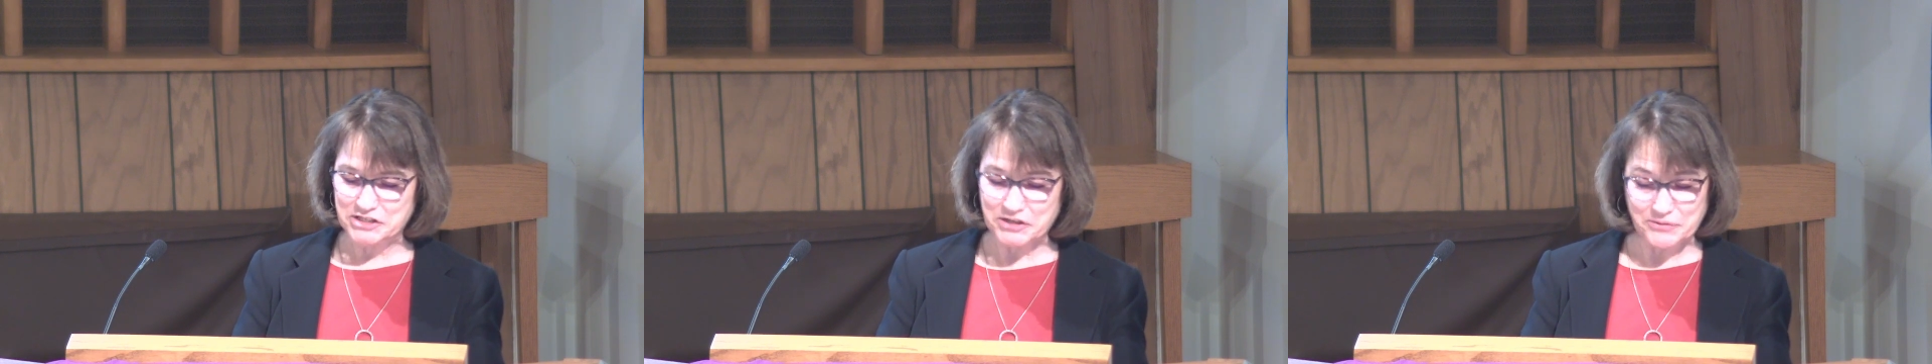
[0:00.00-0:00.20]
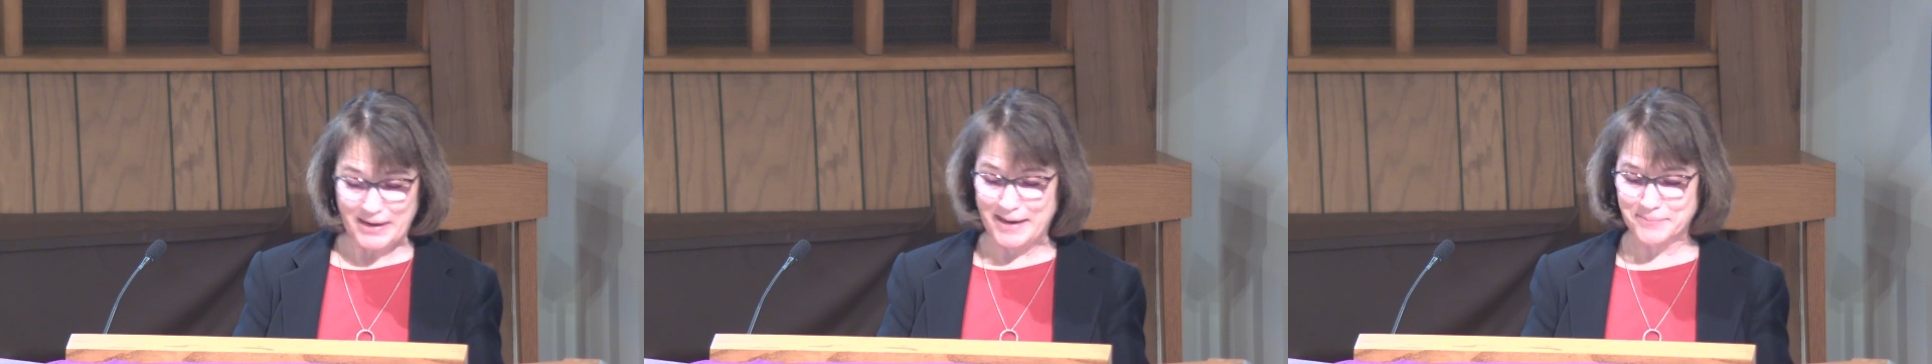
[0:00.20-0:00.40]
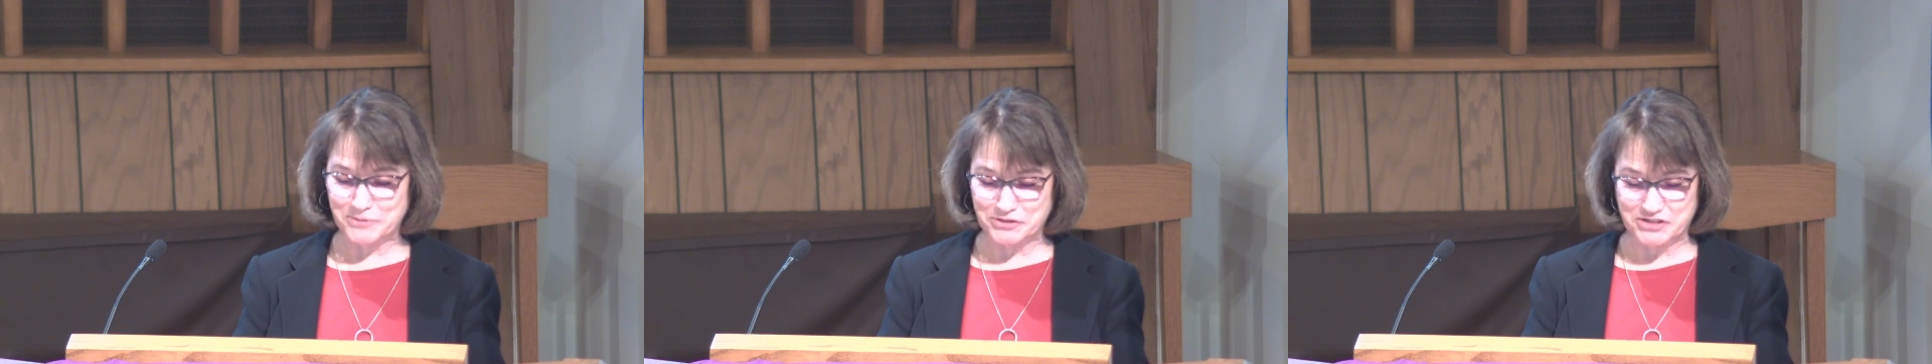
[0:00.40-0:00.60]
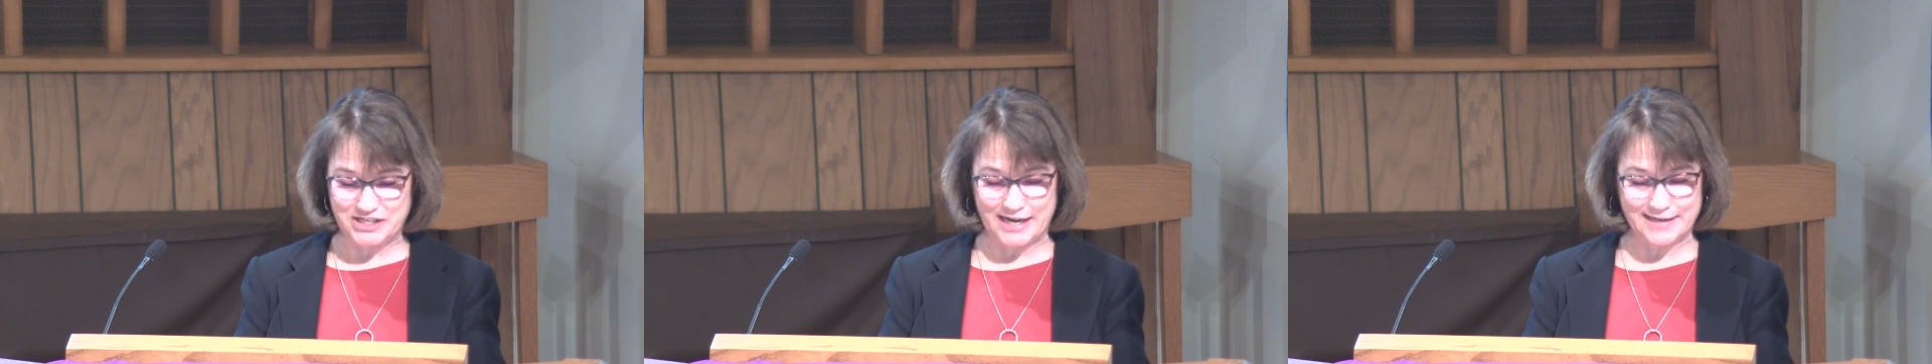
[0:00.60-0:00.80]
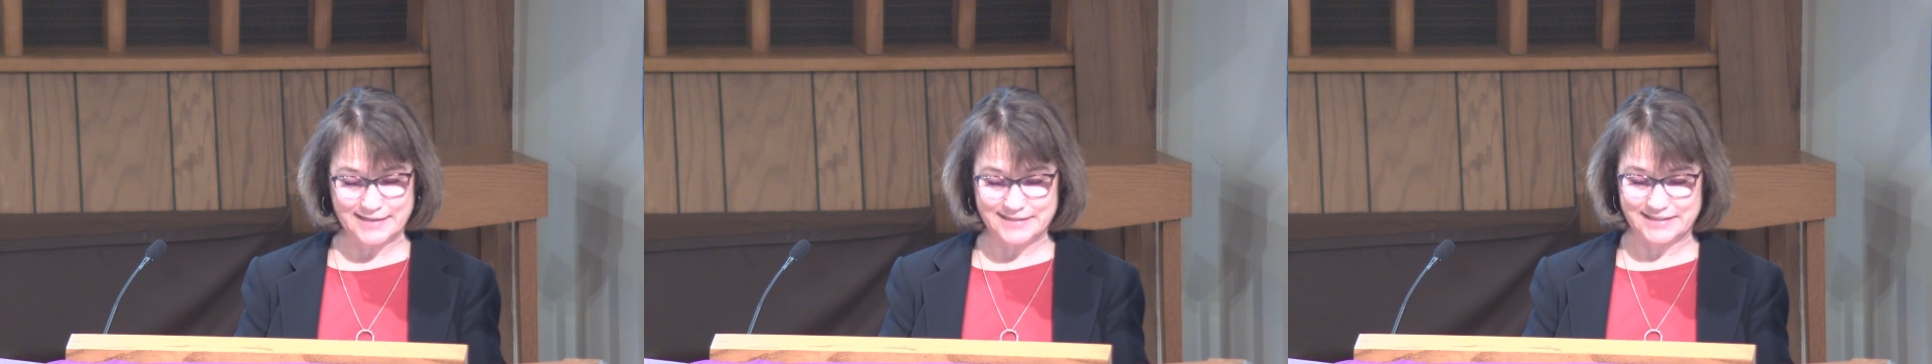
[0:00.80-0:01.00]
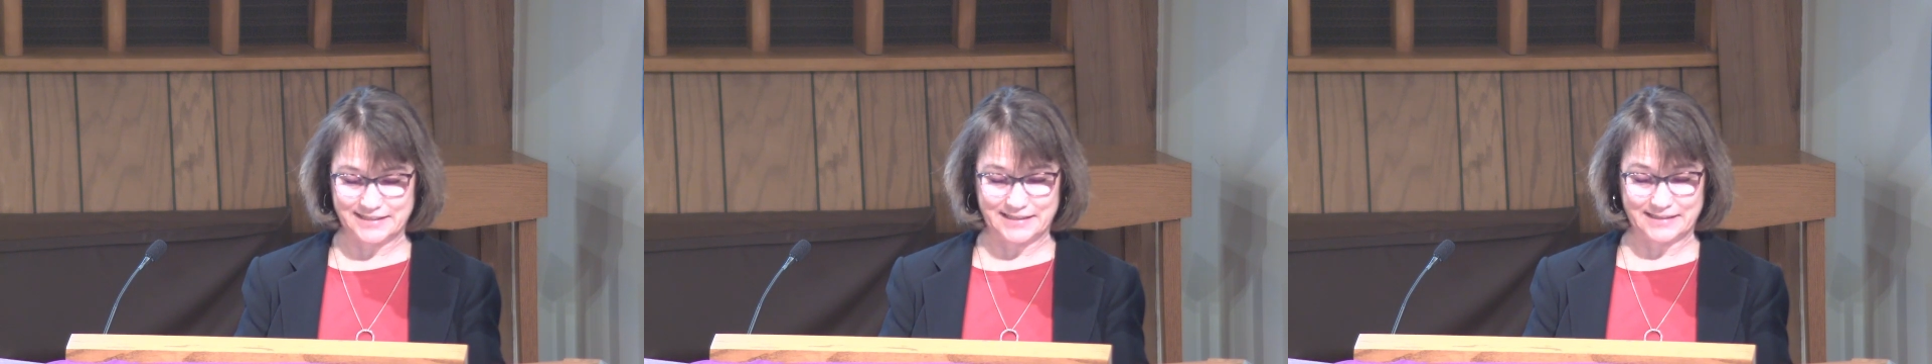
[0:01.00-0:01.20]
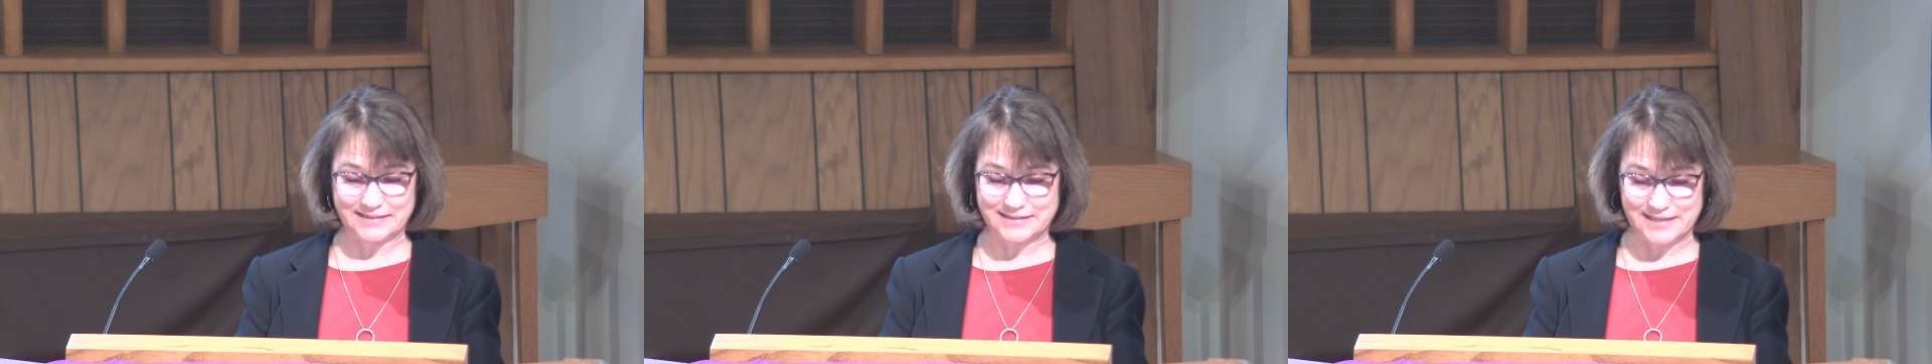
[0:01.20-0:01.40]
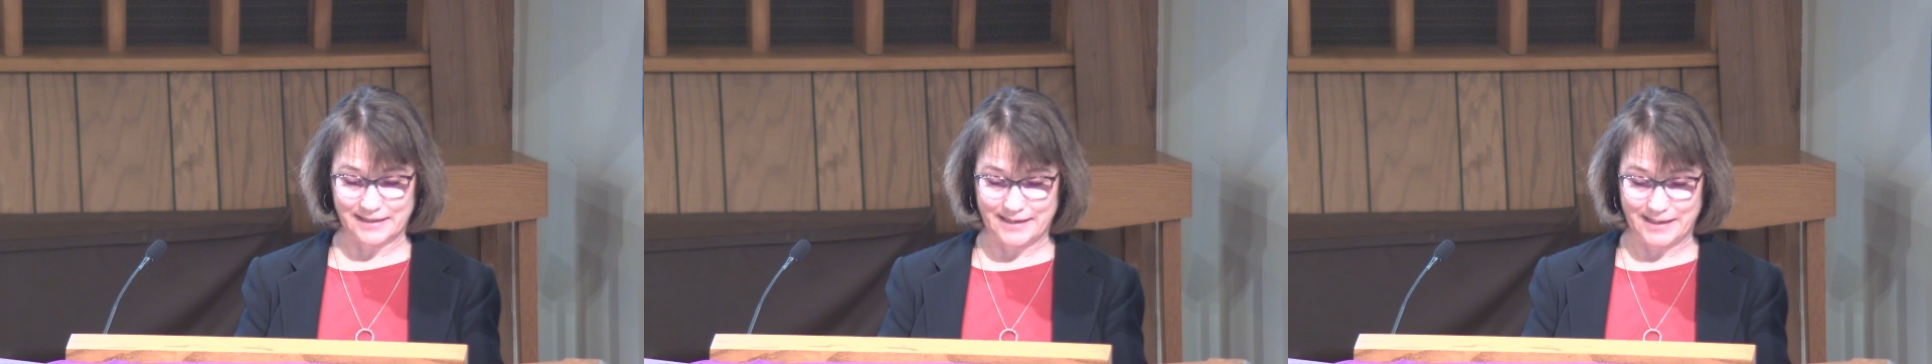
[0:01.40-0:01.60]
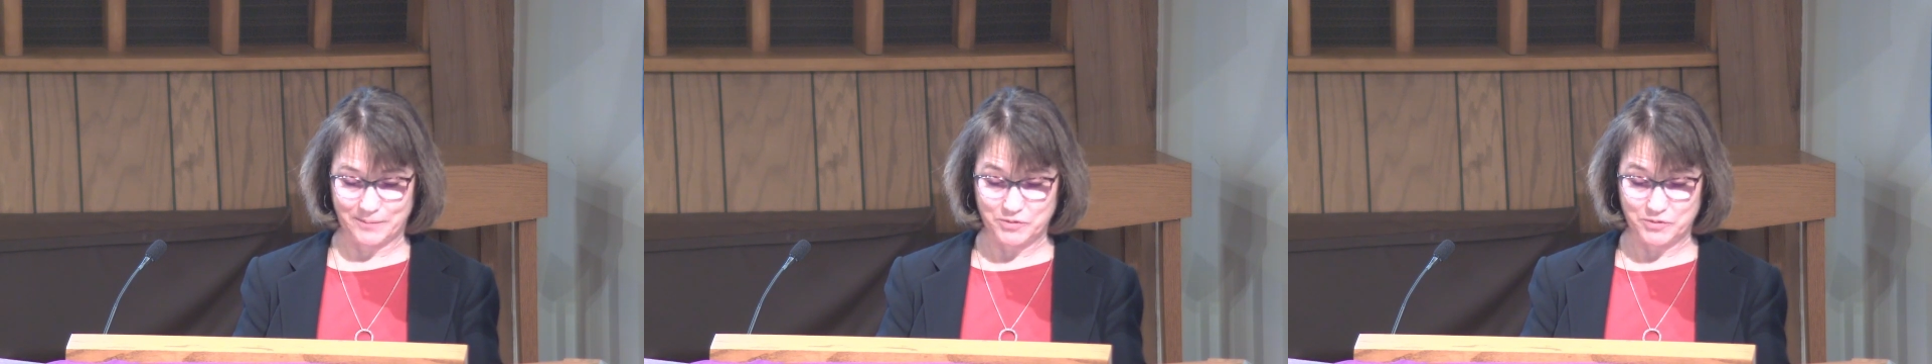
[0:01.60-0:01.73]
grabbed her chest and exclaimed,